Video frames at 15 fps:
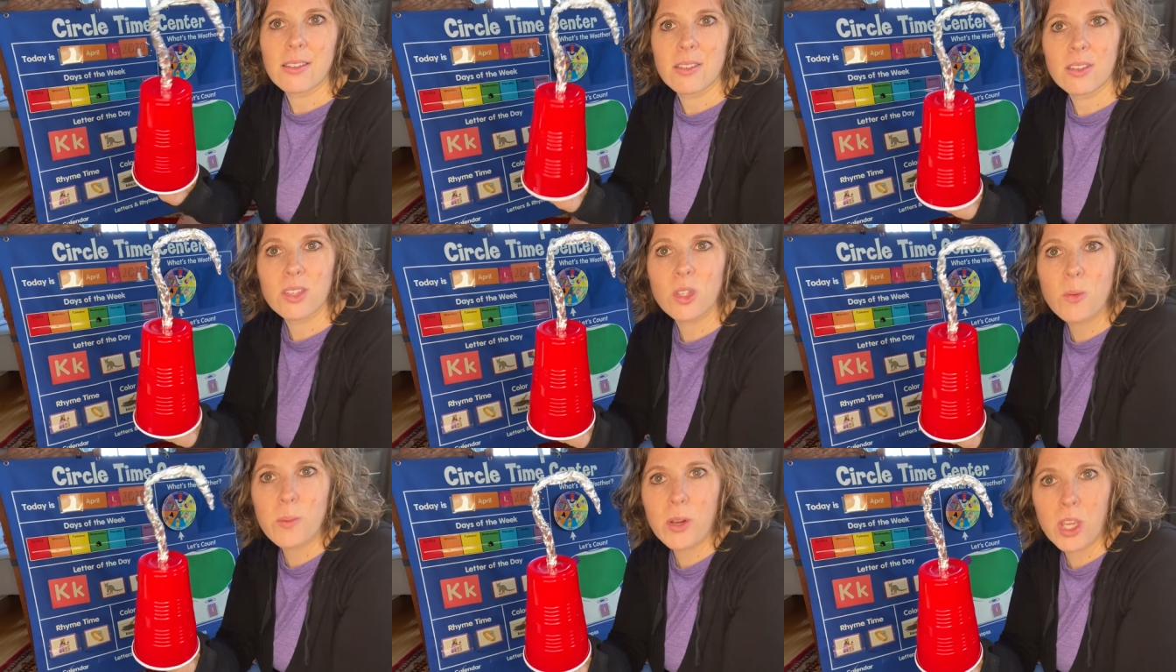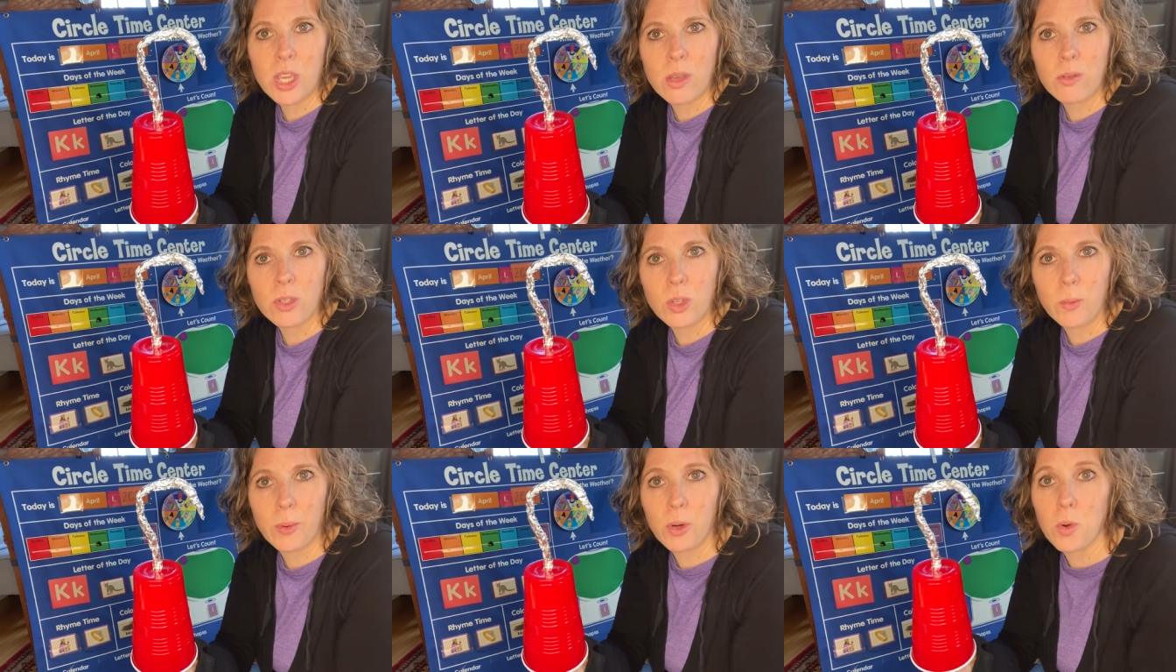Super cute,
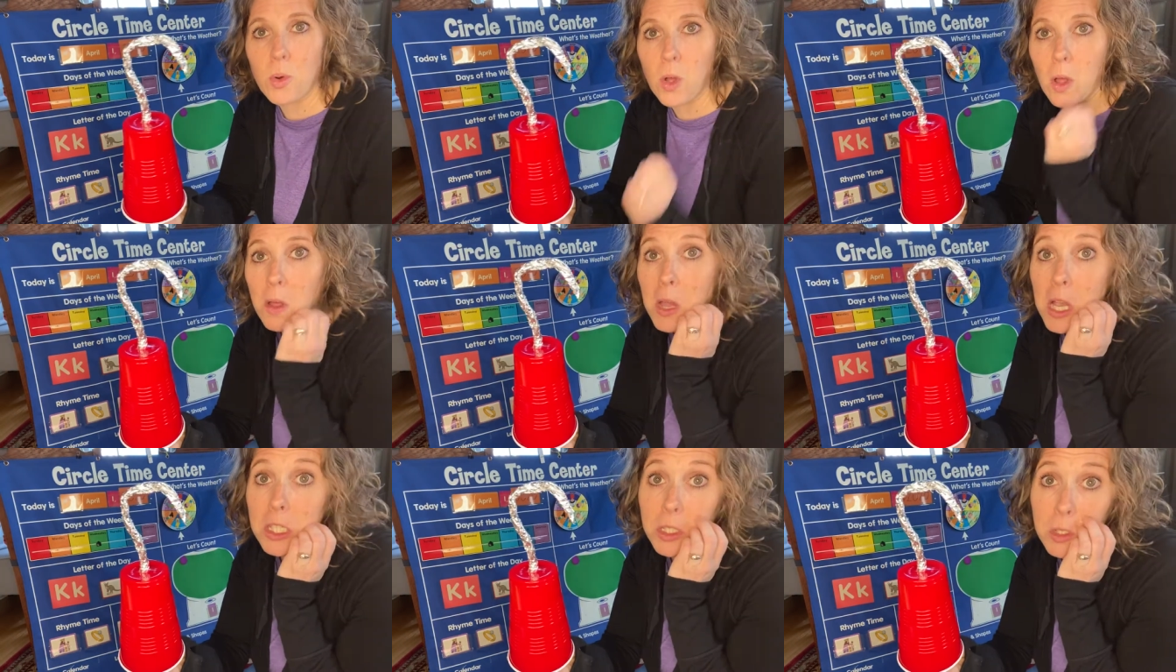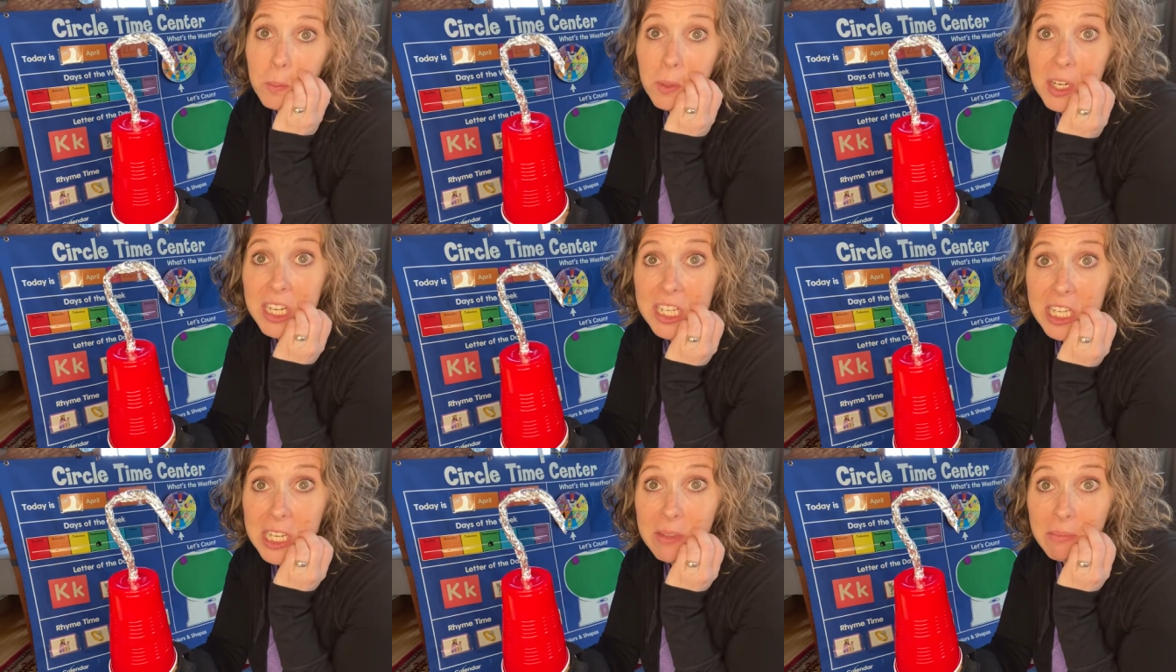super cool, super
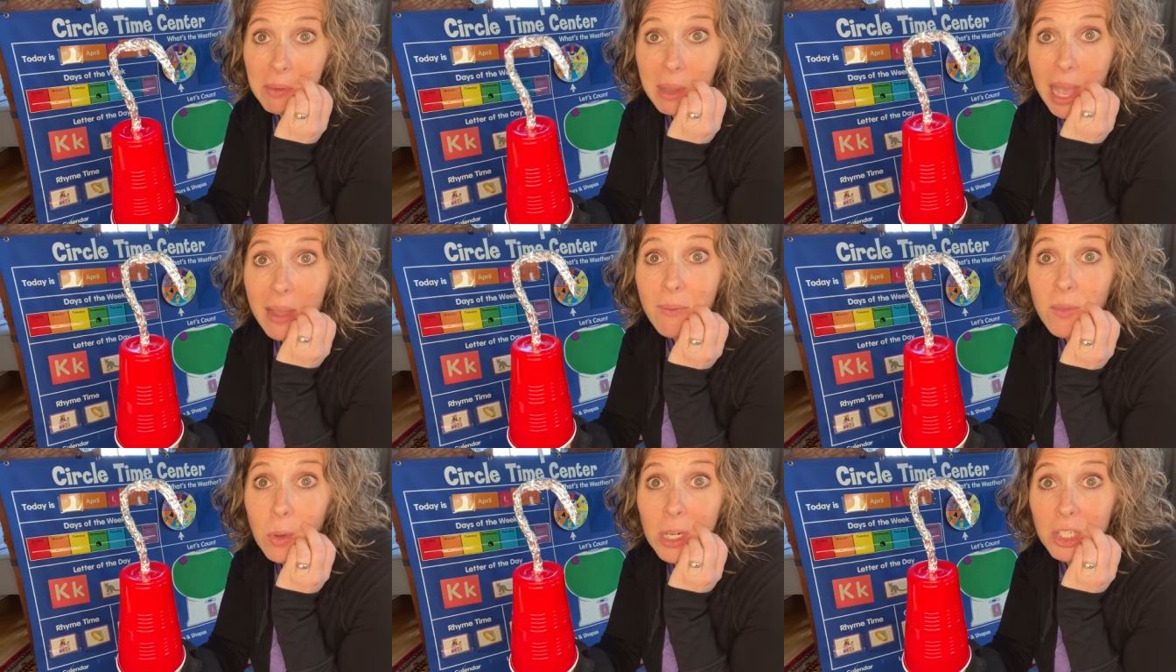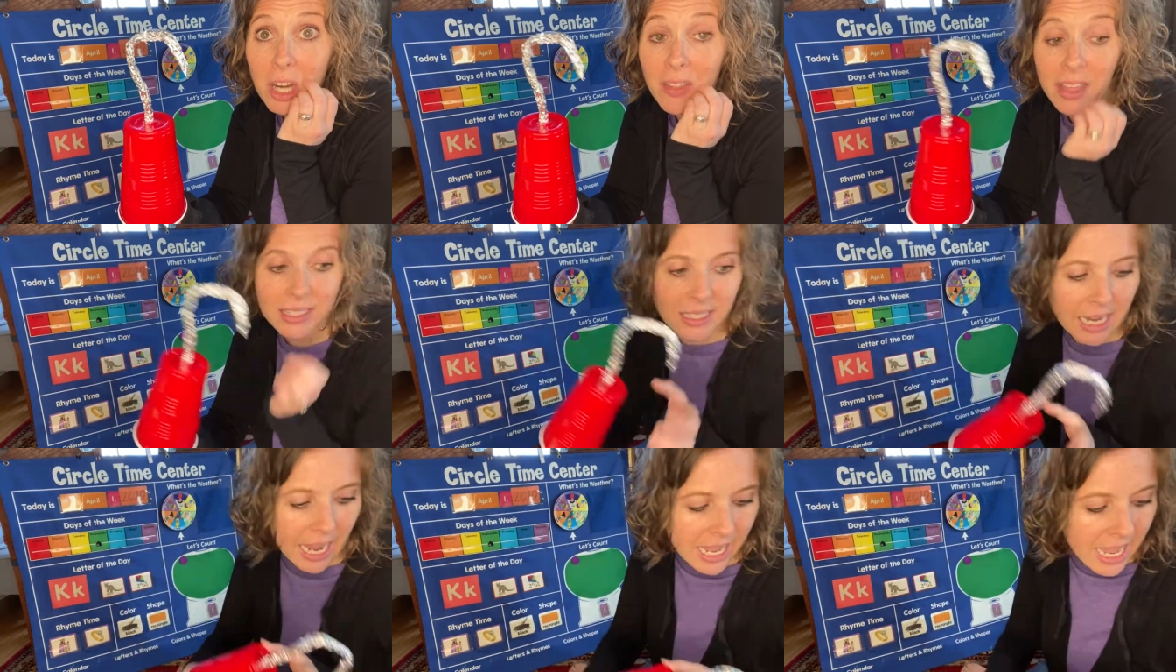easy, okay? If you wanna try that
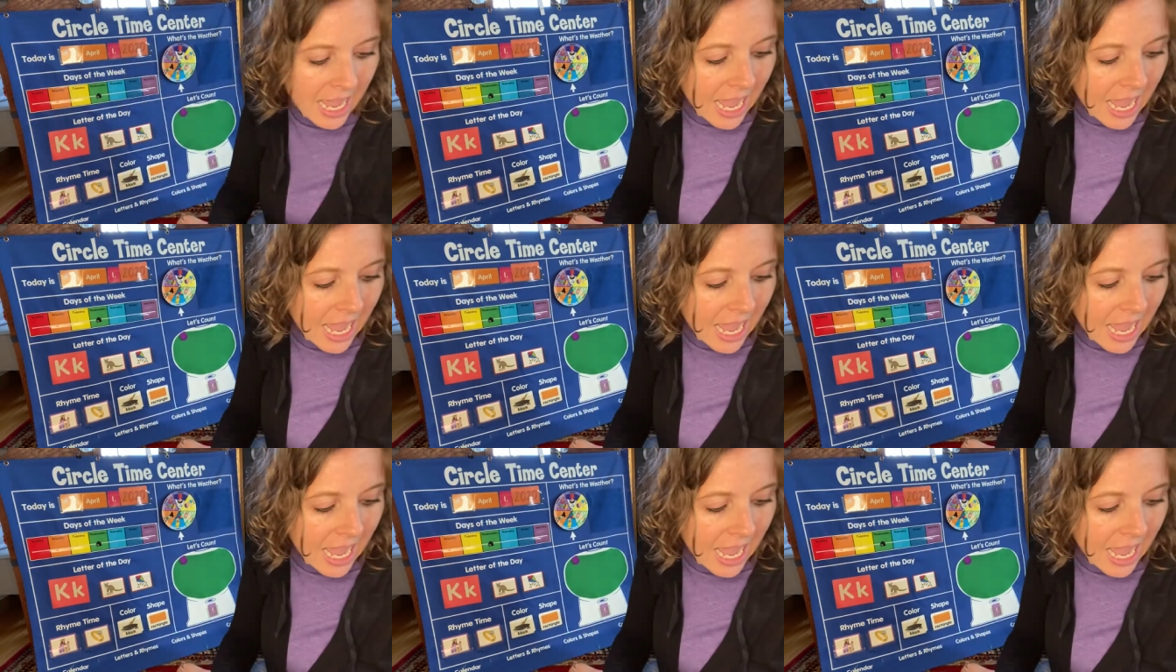today.